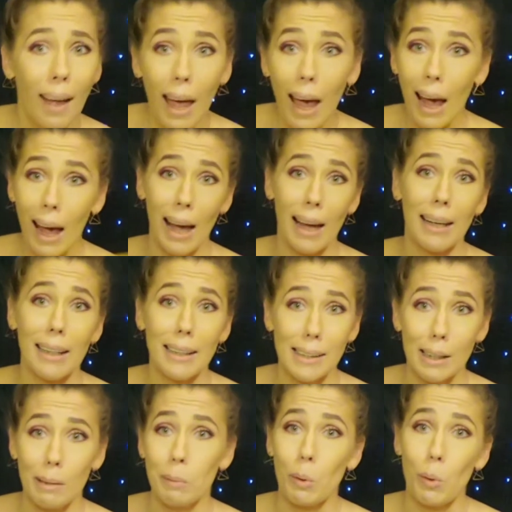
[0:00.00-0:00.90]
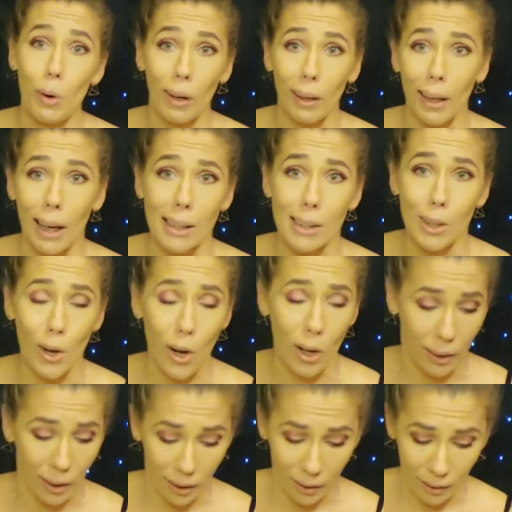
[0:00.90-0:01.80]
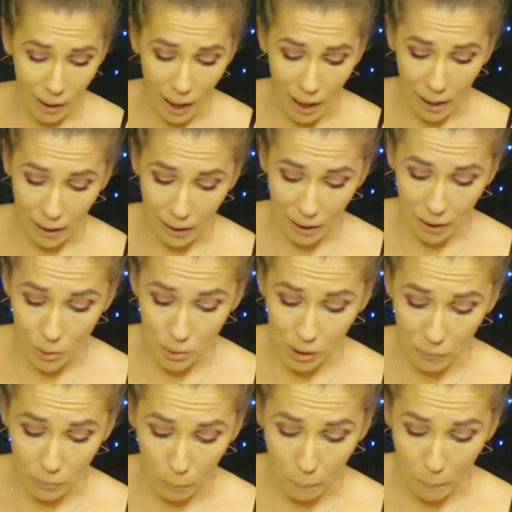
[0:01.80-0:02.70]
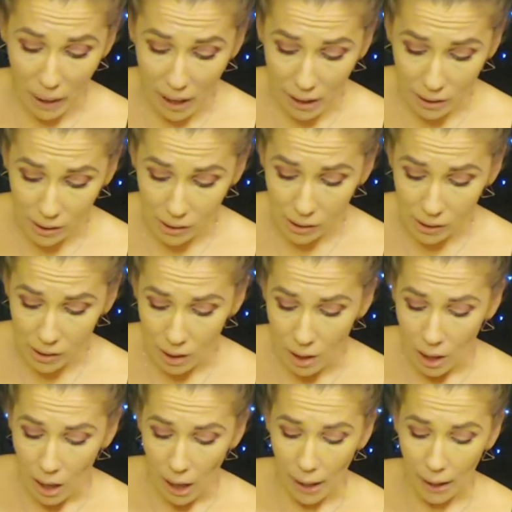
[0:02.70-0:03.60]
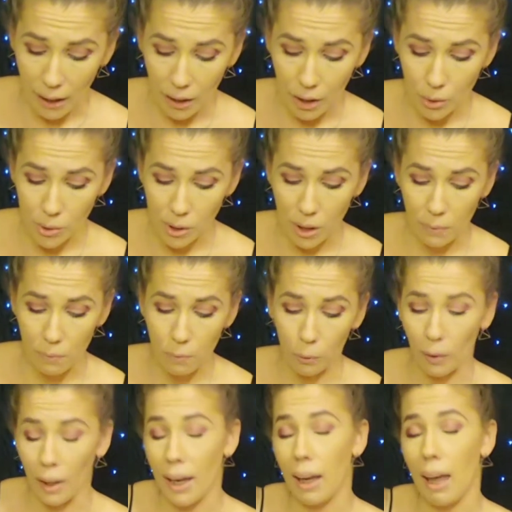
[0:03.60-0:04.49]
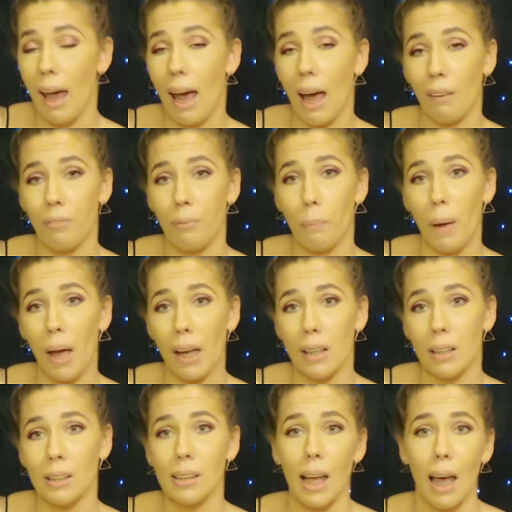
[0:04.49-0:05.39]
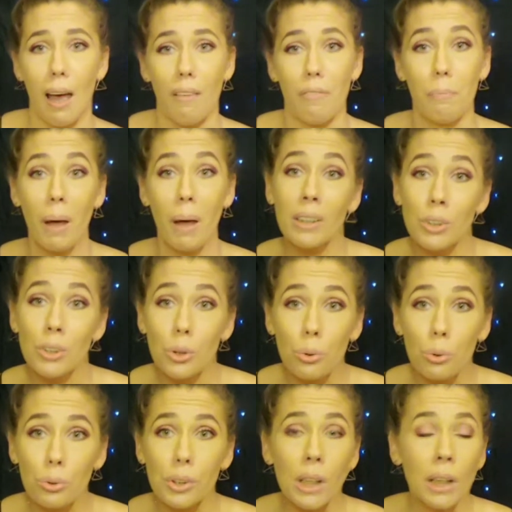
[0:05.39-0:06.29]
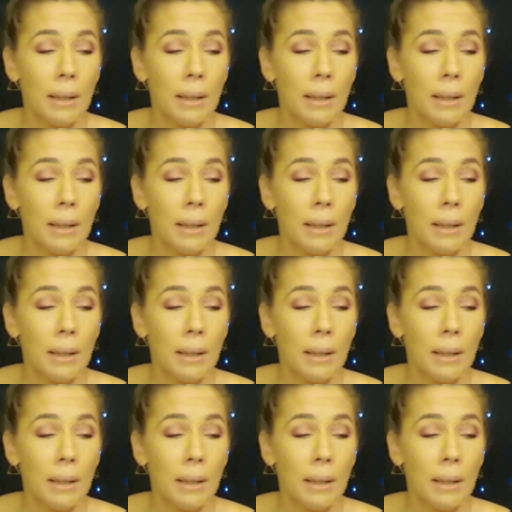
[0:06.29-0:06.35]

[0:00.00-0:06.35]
I need something to organize it all in. I can use it for pens. I can use it for like half pens, half pencils.